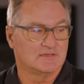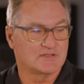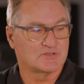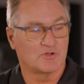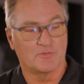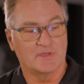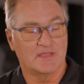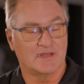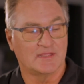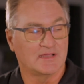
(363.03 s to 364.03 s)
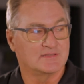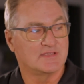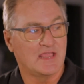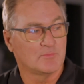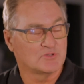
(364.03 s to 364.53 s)
let's go to the beginning, a
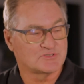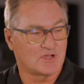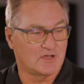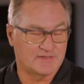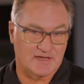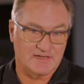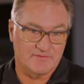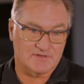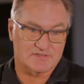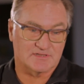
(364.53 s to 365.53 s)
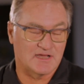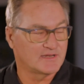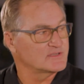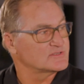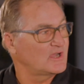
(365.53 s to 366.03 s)
table saw, not even a
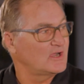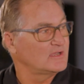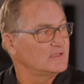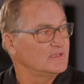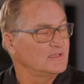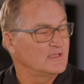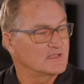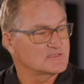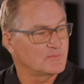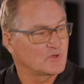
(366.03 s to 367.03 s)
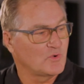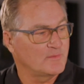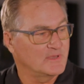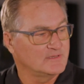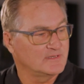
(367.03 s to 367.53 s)
sliding saw, and some
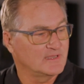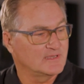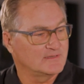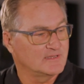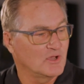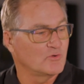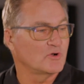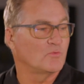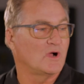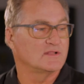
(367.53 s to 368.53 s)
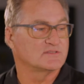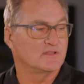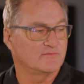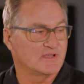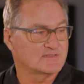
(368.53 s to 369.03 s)
equipment. And the owner wants to
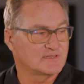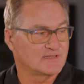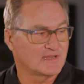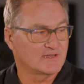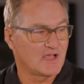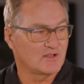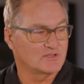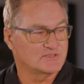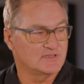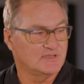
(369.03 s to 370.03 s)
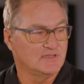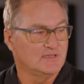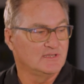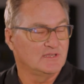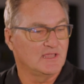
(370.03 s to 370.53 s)
invest in technology,
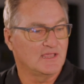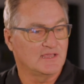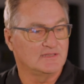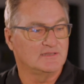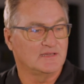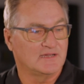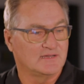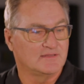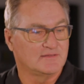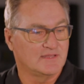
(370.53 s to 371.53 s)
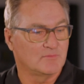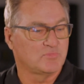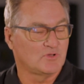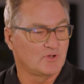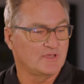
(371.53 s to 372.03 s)
and the
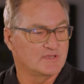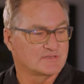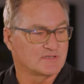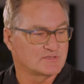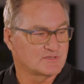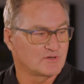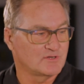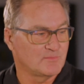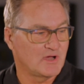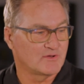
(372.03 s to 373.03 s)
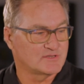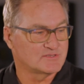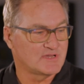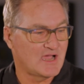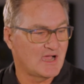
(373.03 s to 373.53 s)
employee is concerned about his
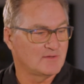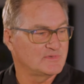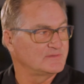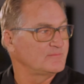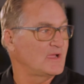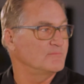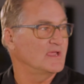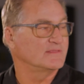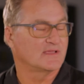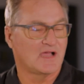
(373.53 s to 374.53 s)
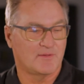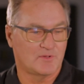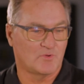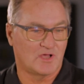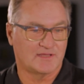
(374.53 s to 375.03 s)
job and might make the
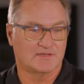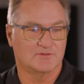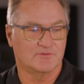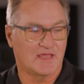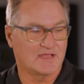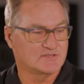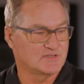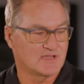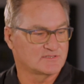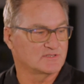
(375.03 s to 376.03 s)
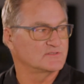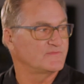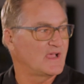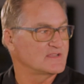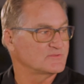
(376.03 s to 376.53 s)
comment, well, I can do that just as
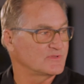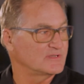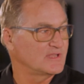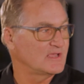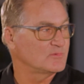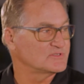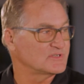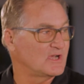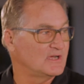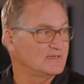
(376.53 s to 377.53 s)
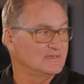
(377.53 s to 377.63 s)
fast with a table saw.